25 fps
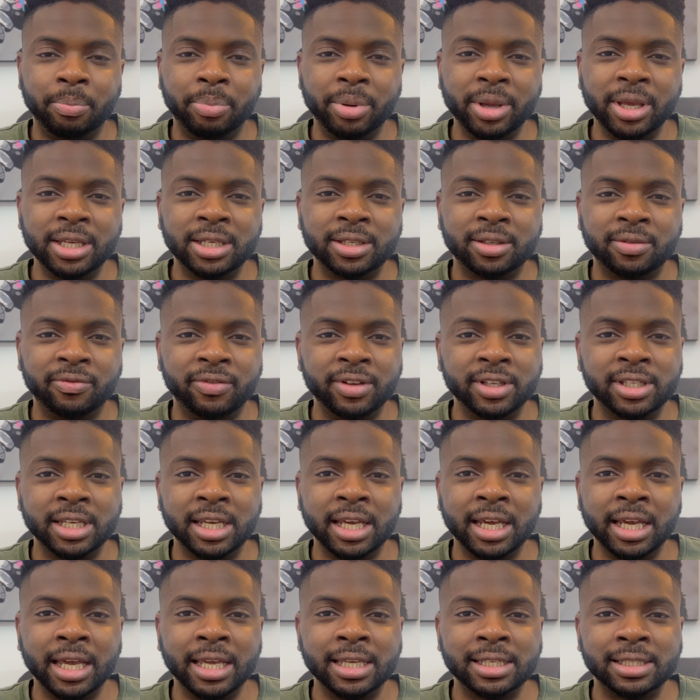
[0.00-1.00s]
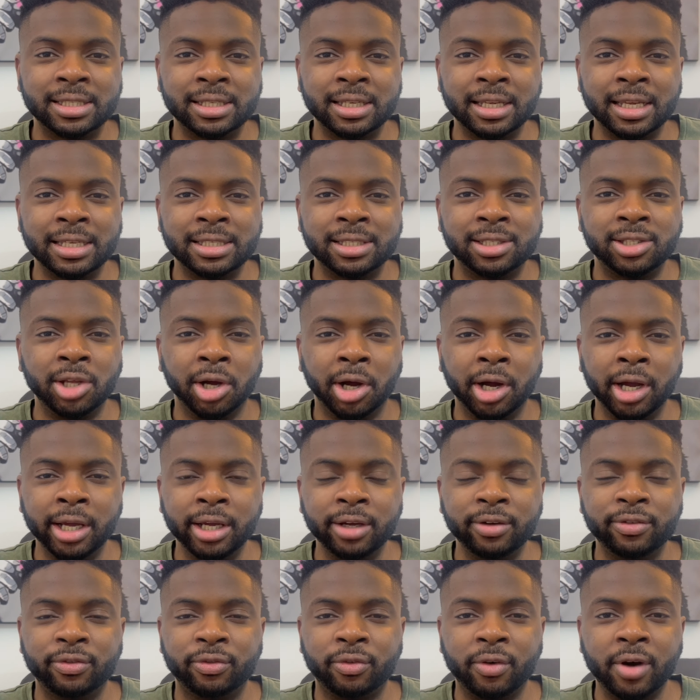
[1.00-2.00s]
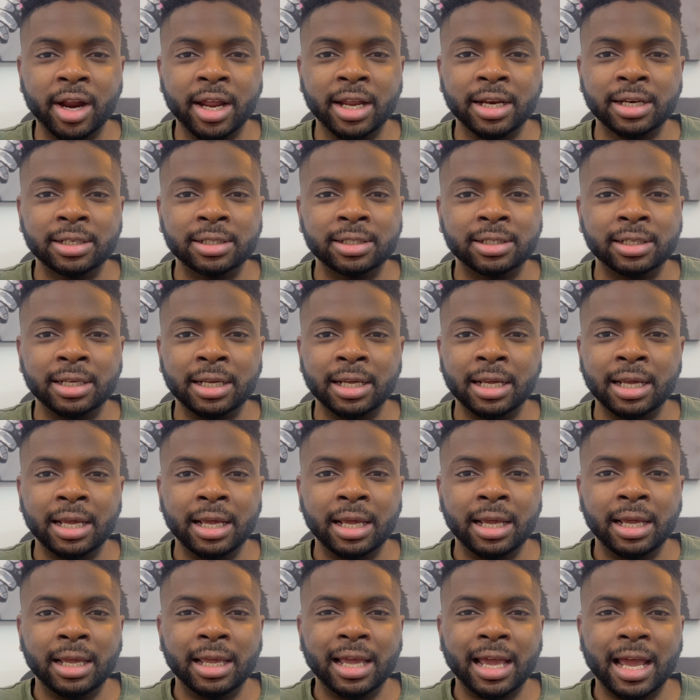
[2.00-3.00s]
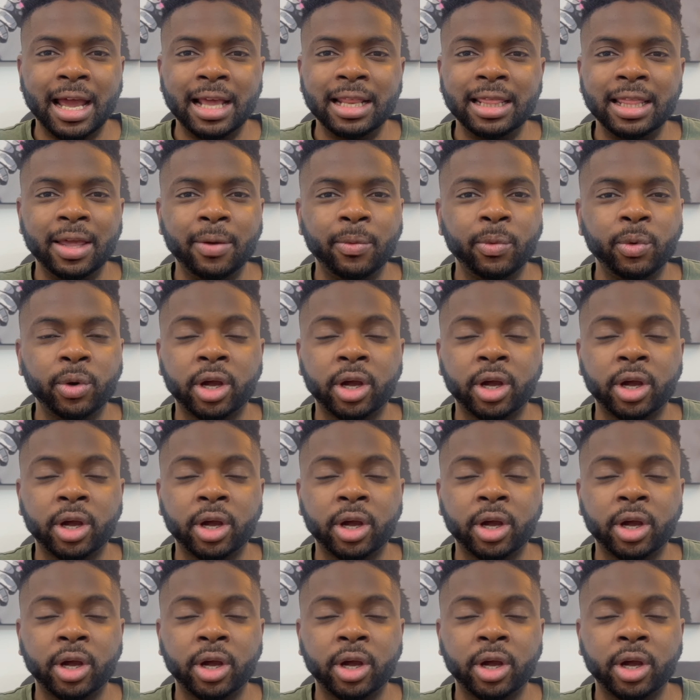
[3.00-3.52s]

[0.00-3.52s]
Beast visiting his dying friend, and they were